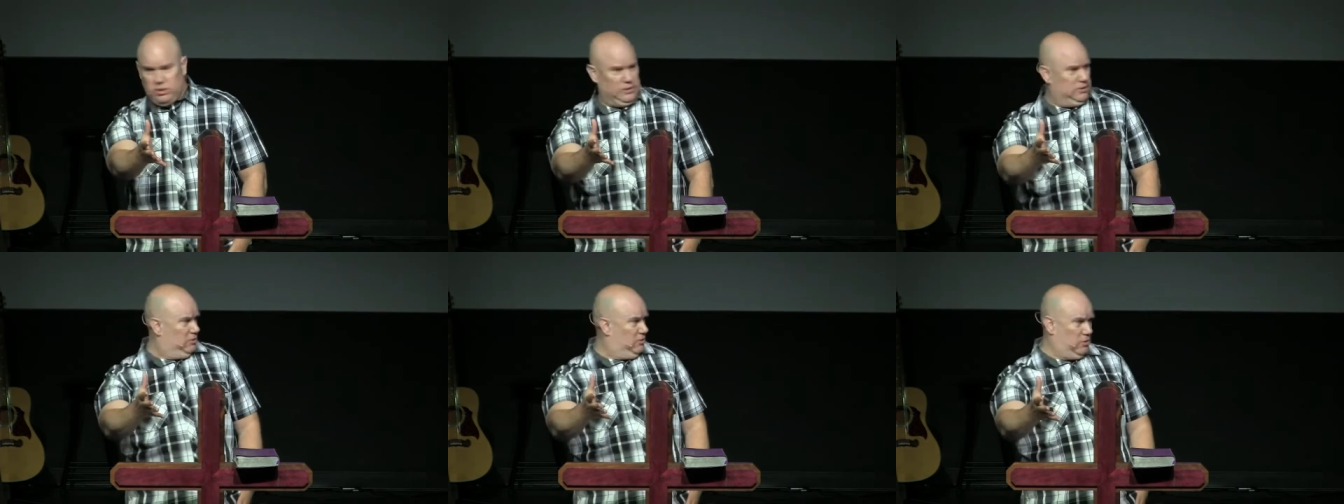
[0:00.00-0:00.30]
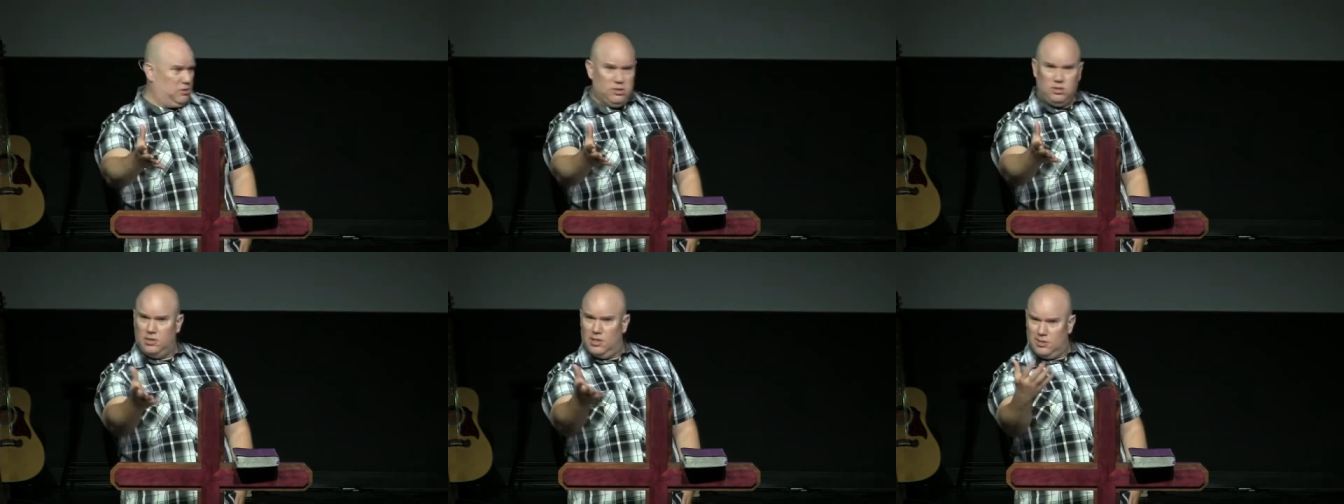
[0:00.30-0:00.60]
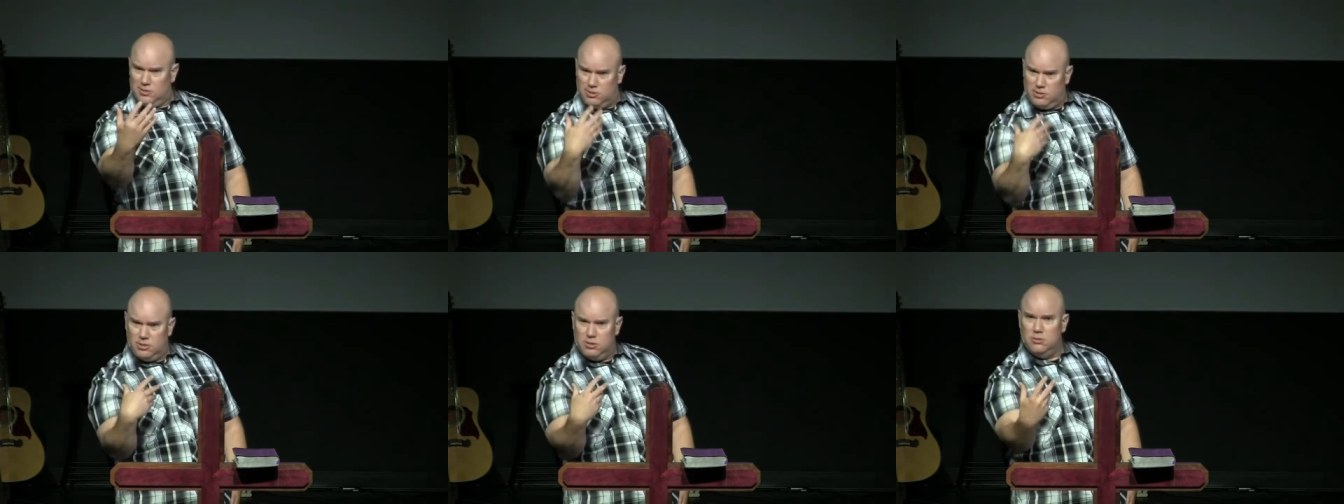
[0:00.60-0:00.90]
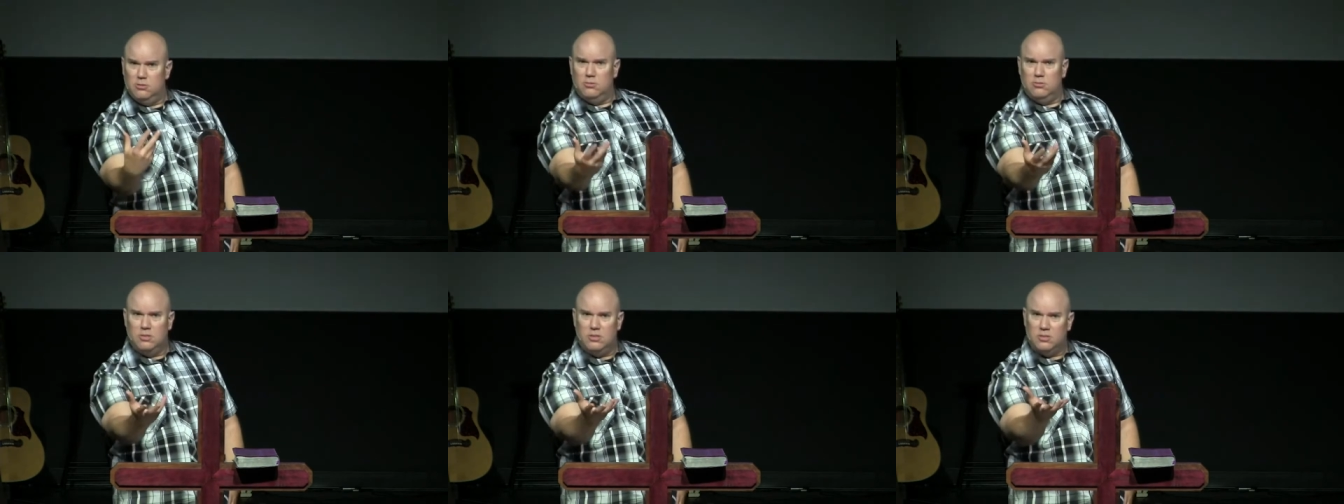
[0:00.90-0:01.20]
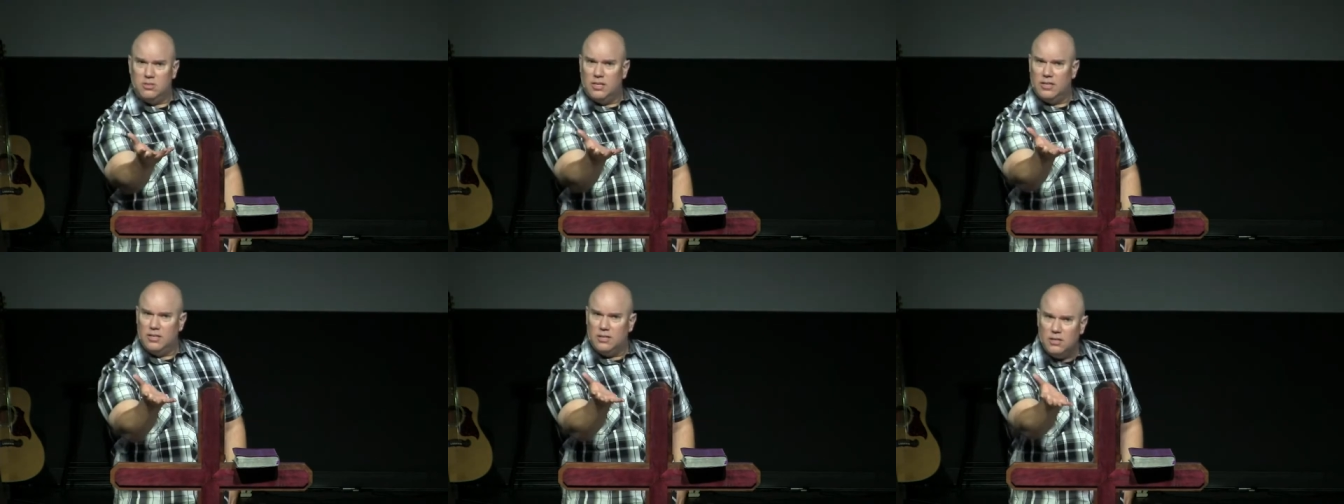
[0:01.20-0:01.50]
She's like, Just us two?
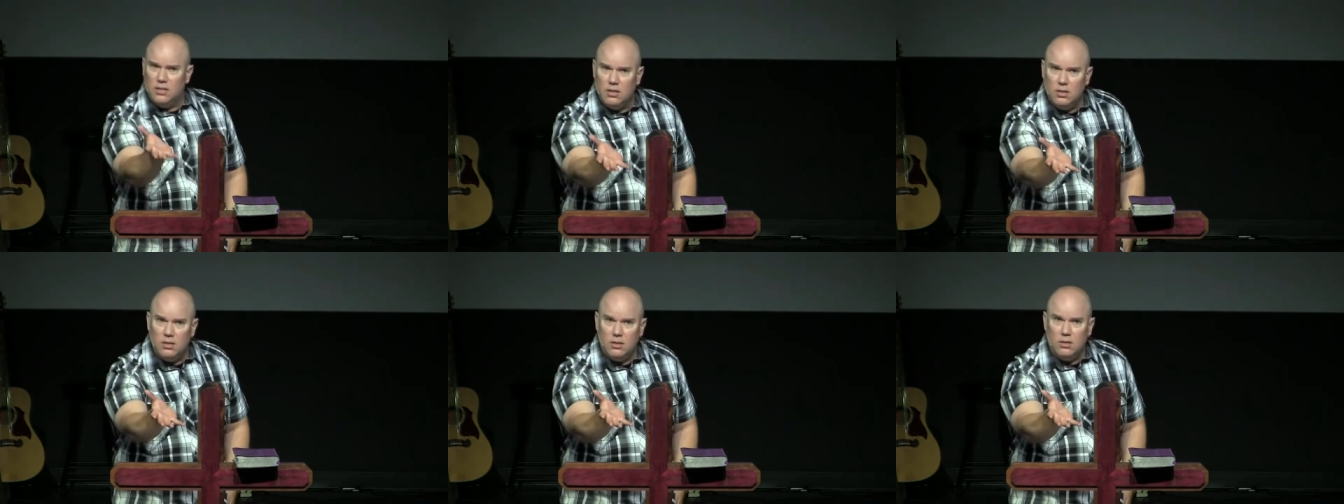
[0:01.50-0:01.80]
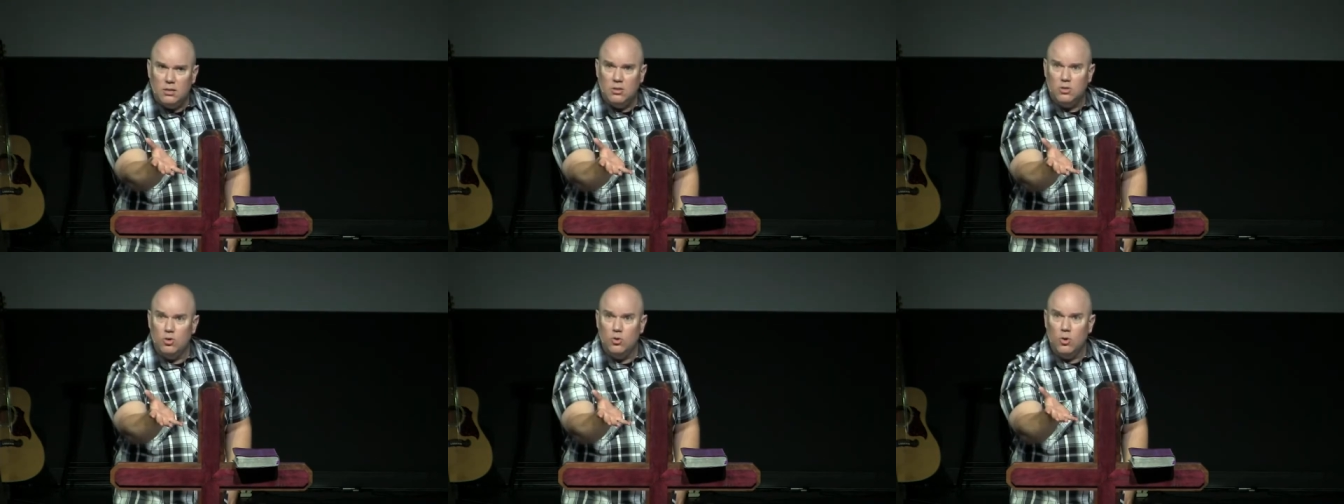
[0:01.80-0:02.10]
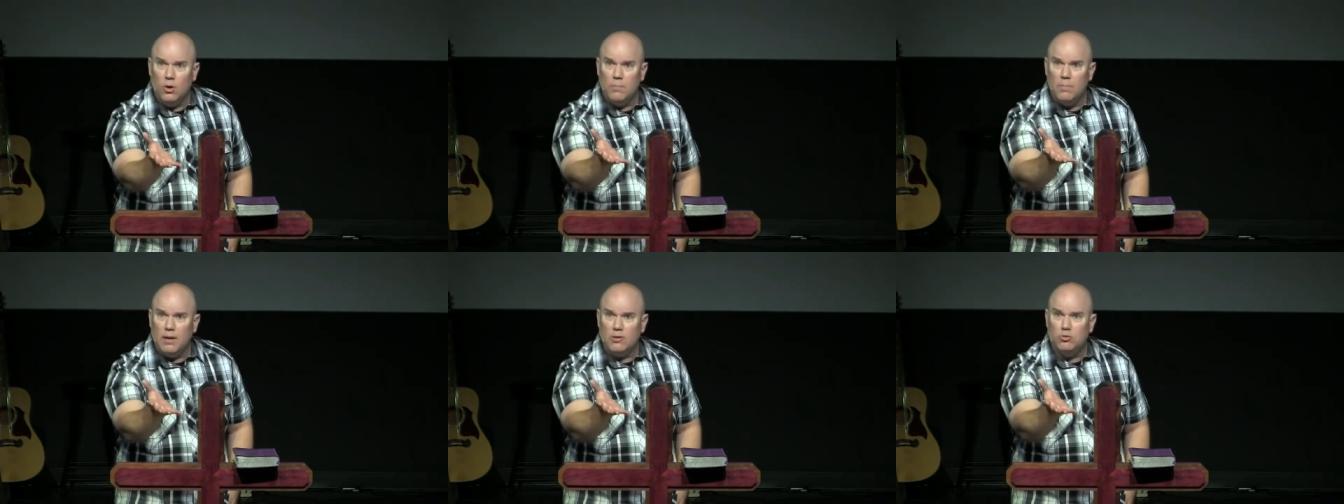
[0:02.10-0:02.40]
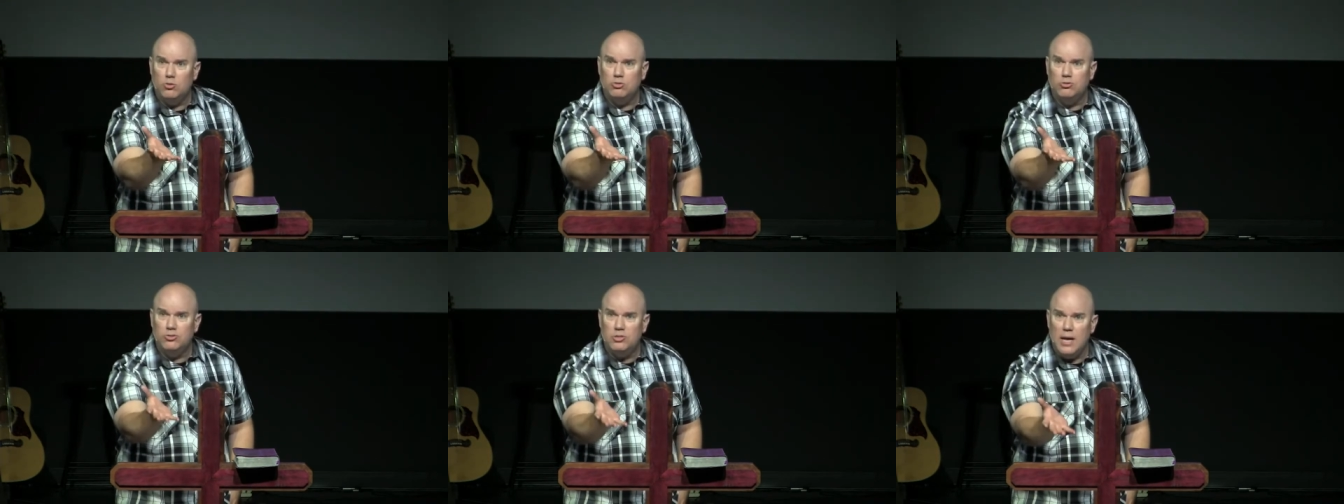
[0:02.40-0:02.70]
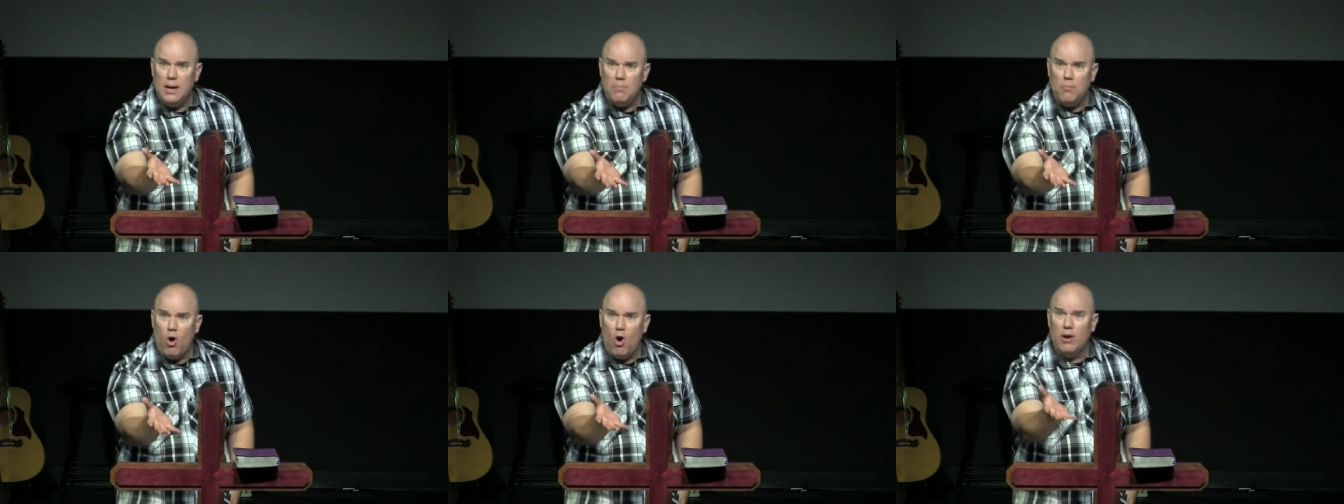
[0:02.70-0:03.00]
Because, like, you are about to
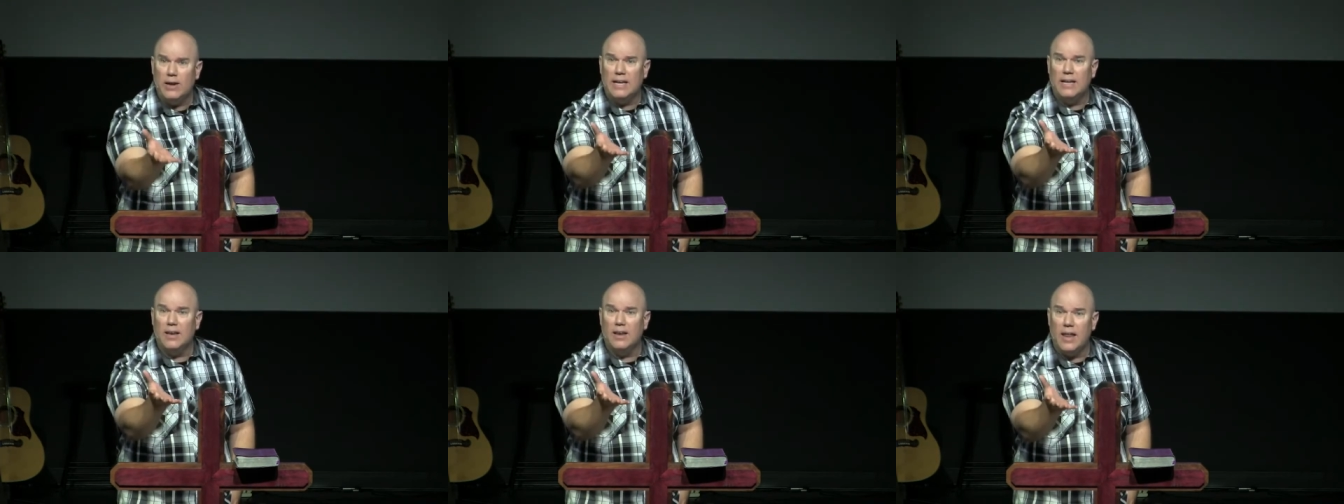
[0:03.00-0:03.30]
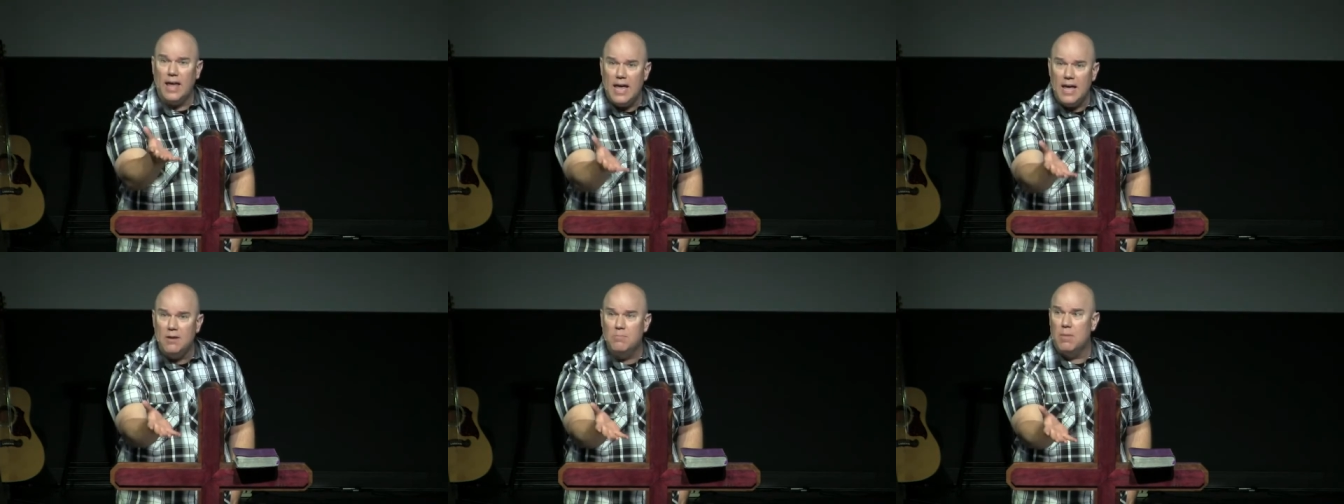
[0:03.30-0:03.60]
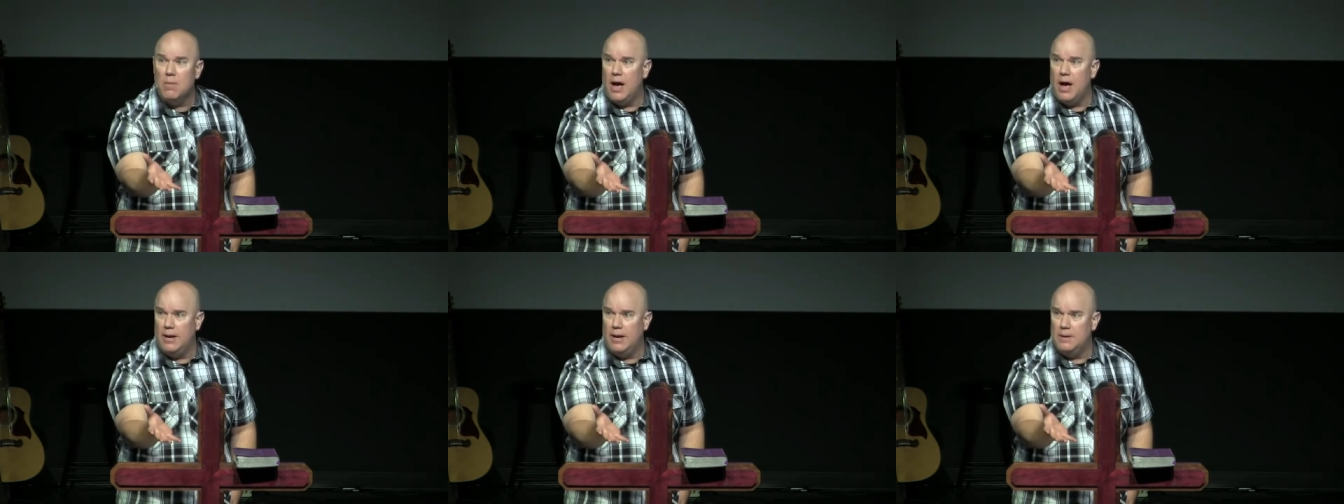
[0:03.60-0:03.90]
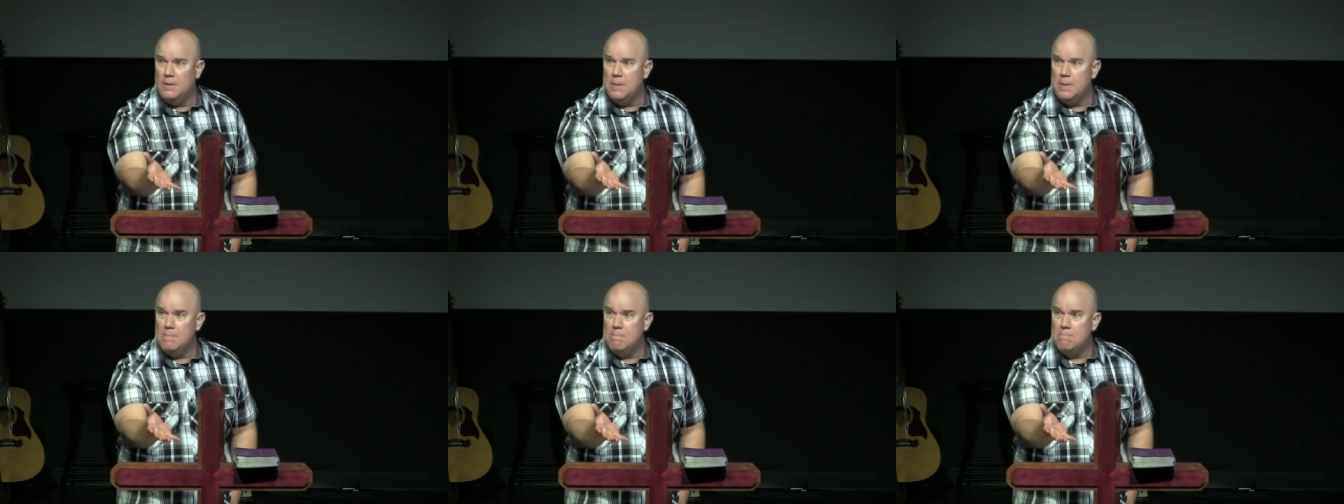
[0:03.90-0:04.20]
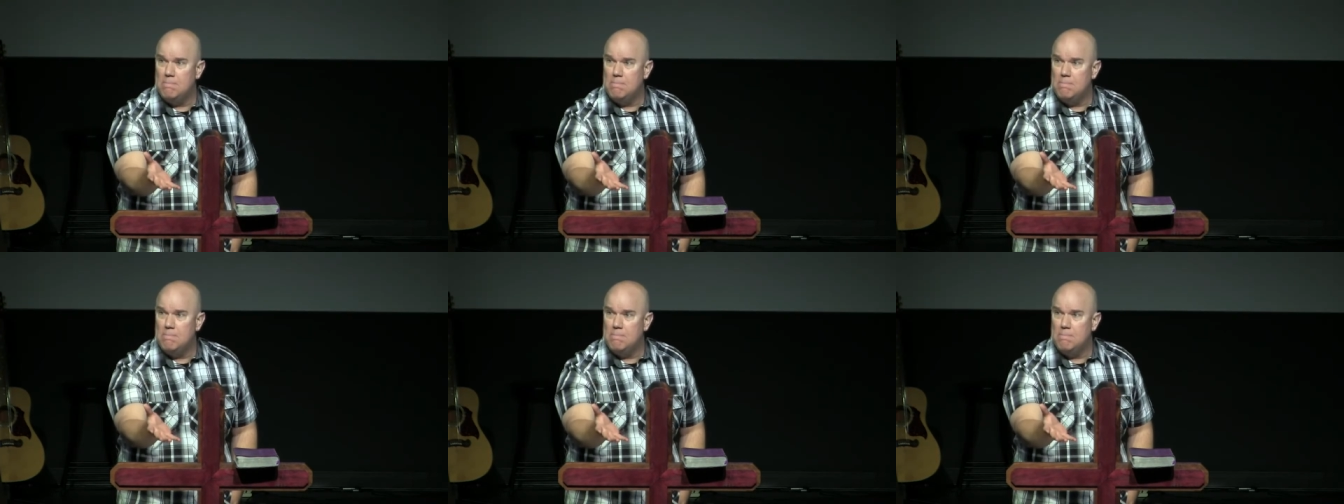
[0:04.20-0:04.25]
step on a landmine.